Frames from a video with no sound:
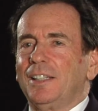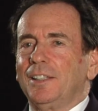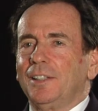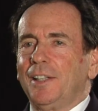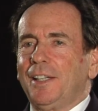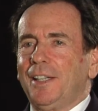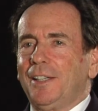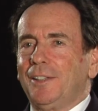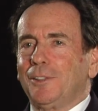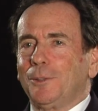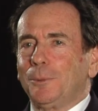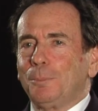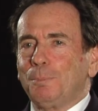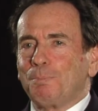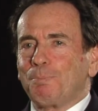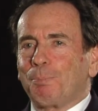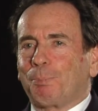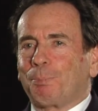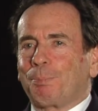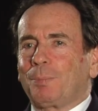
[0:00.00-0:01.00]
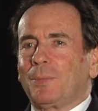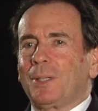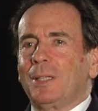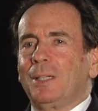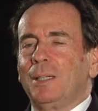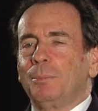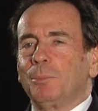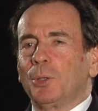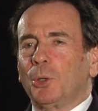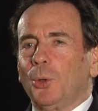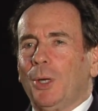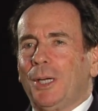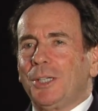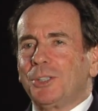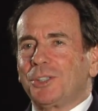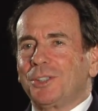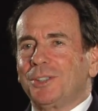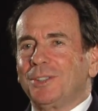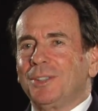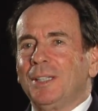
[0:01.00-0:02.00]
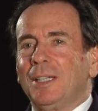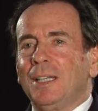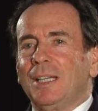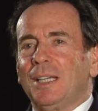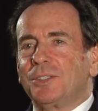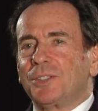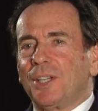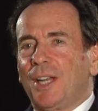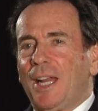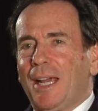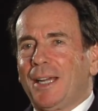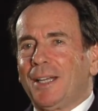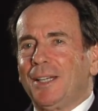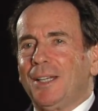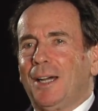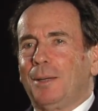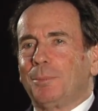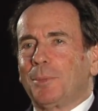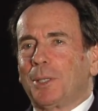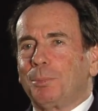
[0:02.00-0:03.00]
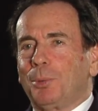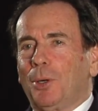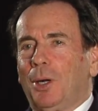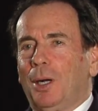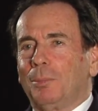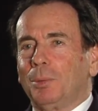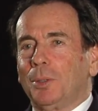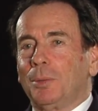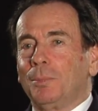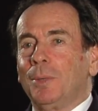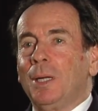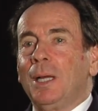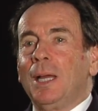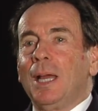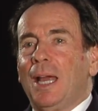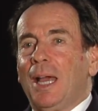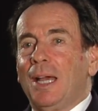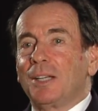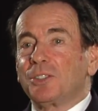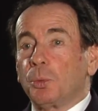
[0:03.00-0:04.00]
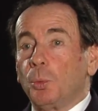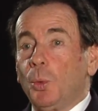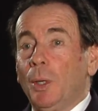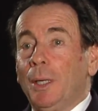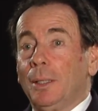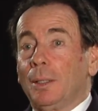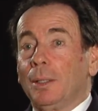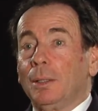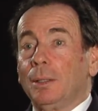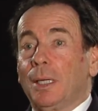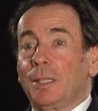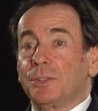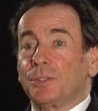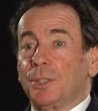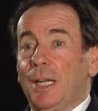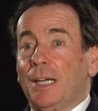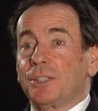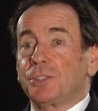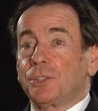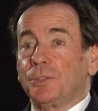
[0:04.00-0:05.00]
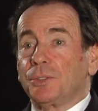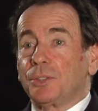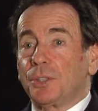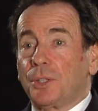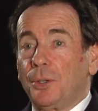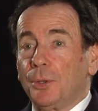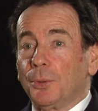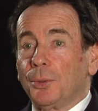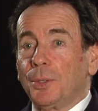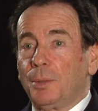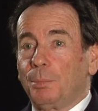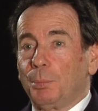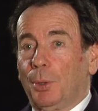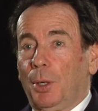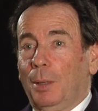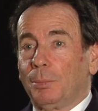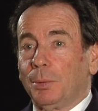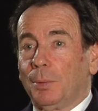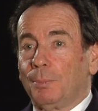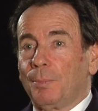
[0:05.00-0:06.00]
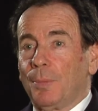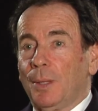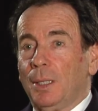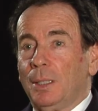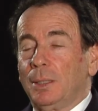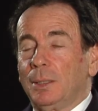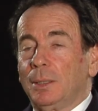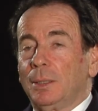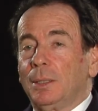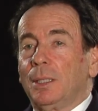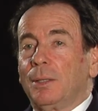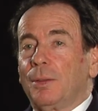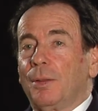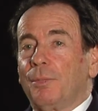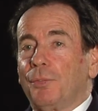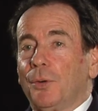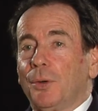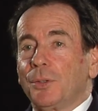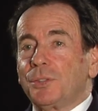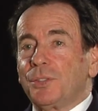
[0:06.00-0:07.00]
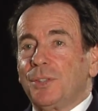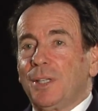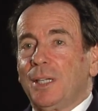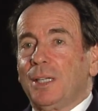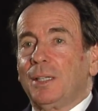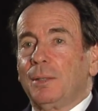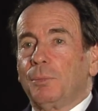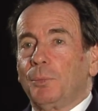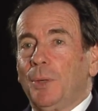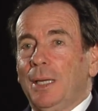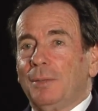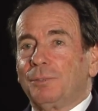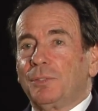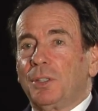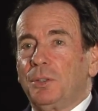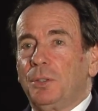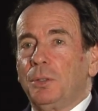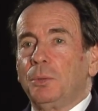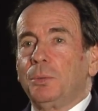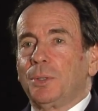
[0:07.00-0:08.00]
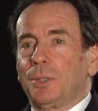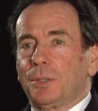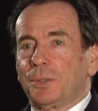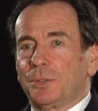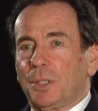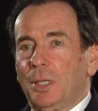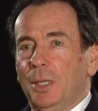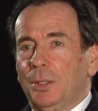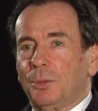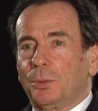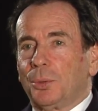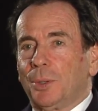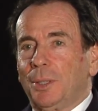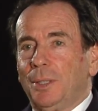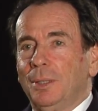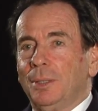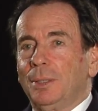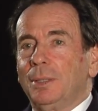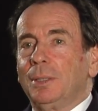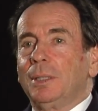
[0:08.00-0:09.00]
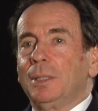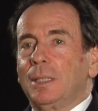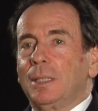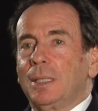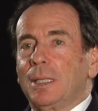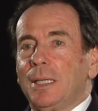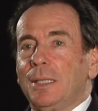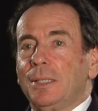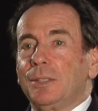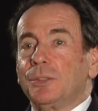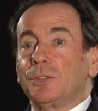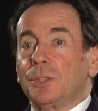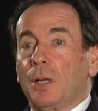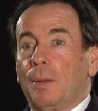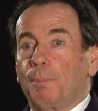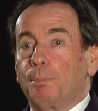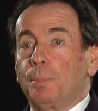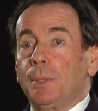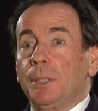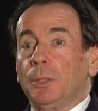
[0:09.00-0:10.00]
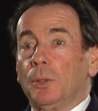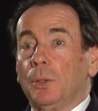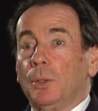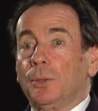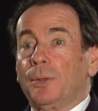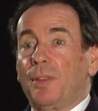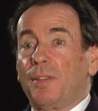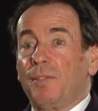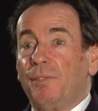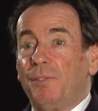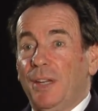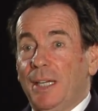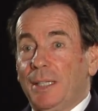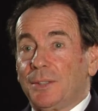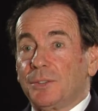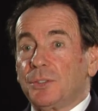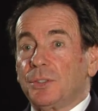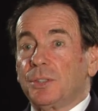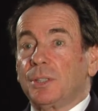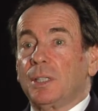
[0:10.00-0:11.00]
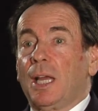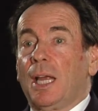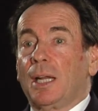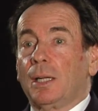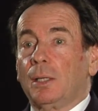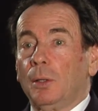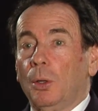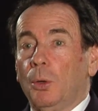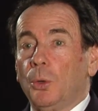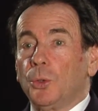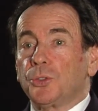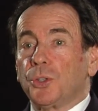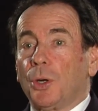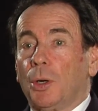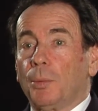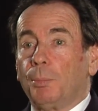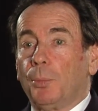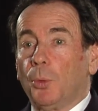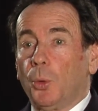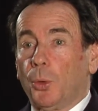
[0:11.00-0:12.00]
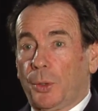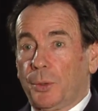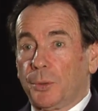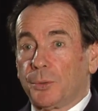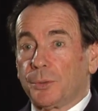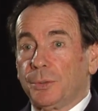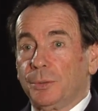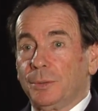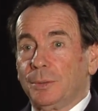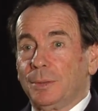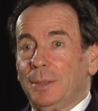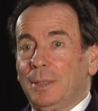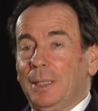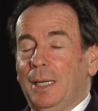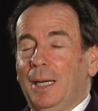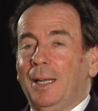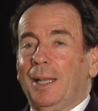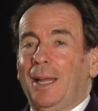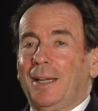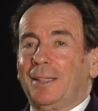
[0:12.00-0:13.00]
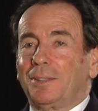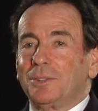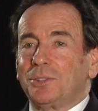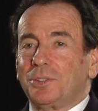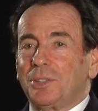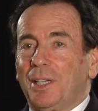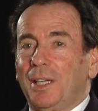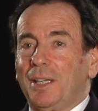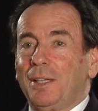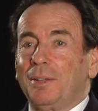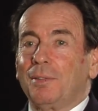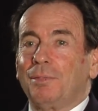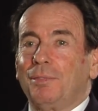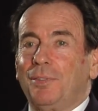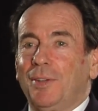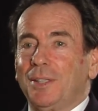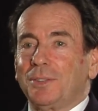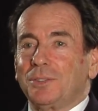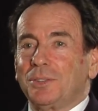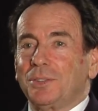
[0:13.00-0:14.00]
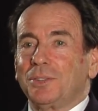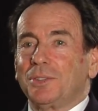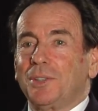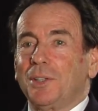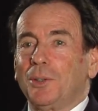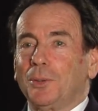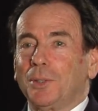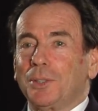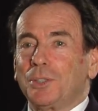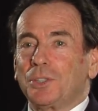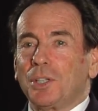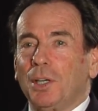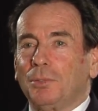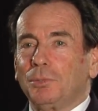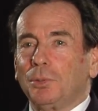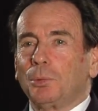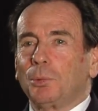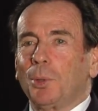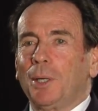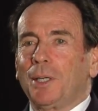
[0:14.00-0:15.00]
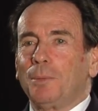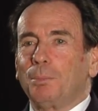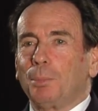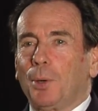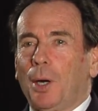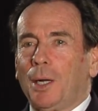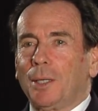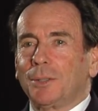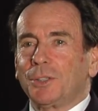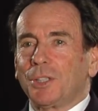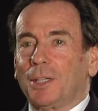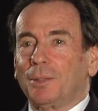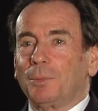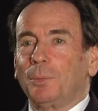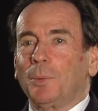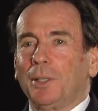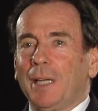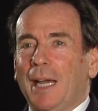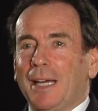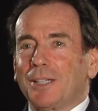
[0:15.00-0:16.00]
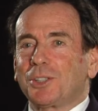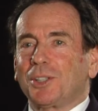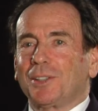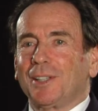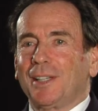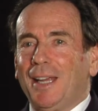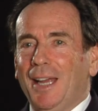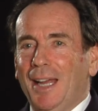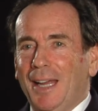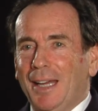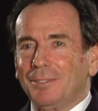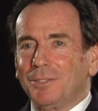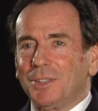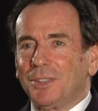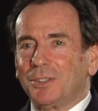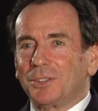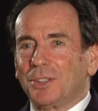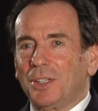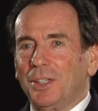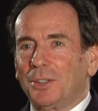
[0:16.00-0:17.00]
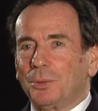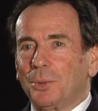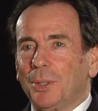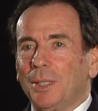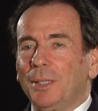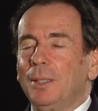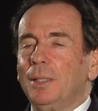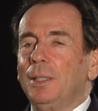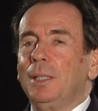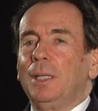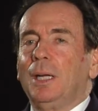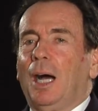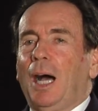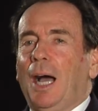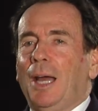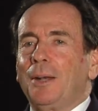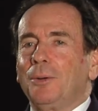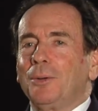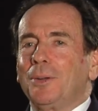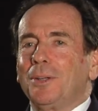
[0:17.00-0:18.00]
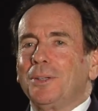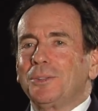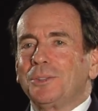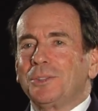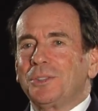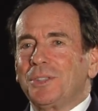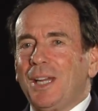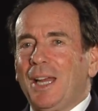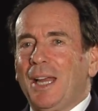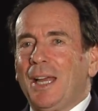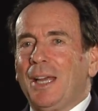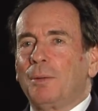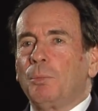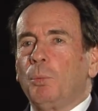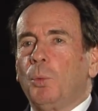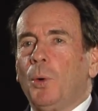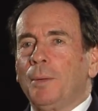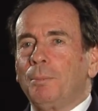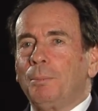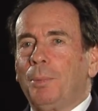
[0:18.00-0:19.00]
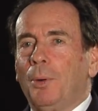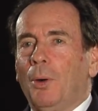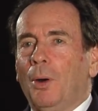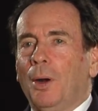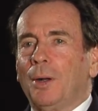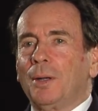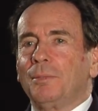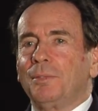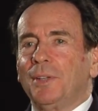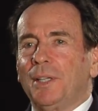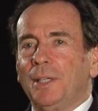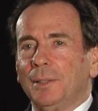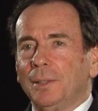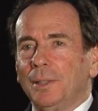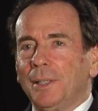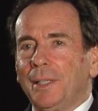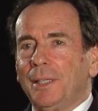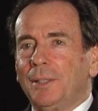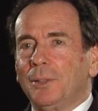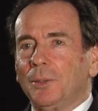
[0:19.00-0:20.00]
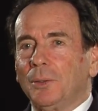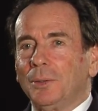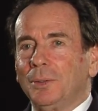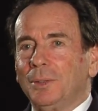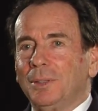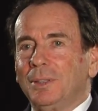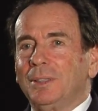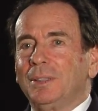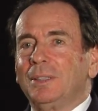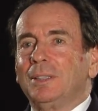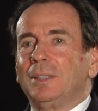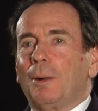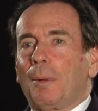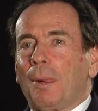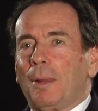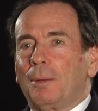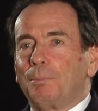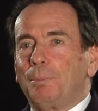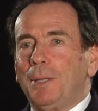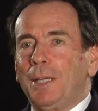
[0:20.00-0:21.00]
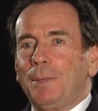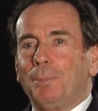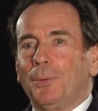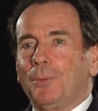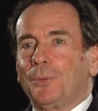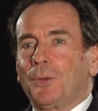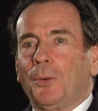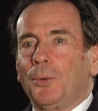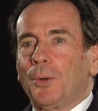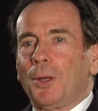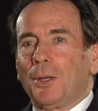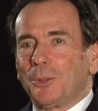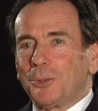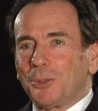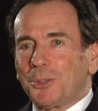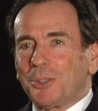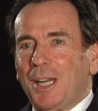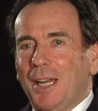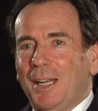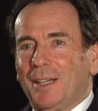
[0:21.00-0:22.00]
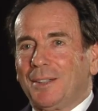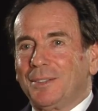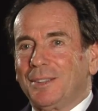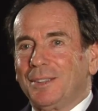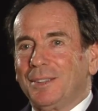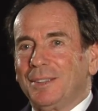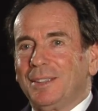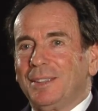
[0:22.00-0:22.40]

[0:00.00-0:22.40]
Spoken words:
Illegal immigration is an economic problem as well as a national security problem. The first thing that we have to do in this country is build the fence and close our borders. I like to say the fence is the only shovel-ready project we actually have in this country. I don't understand what part of illegal people don't understand.